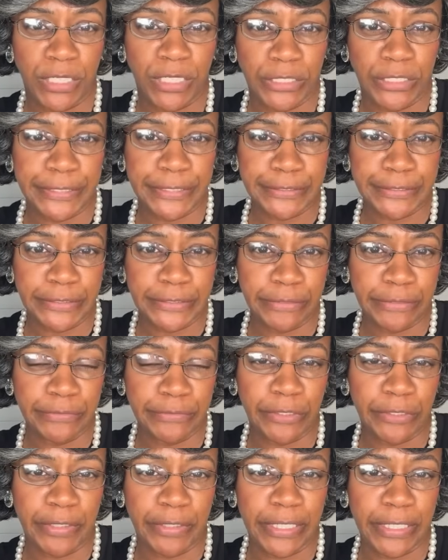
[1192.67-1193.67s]
Uh-oh, I
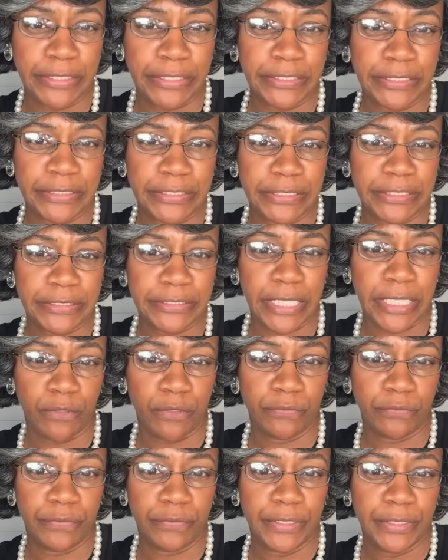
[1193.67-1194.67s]
don't know how to cut this
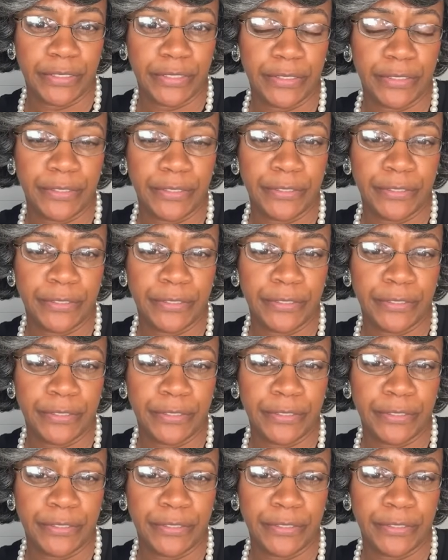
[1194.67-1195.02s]
off.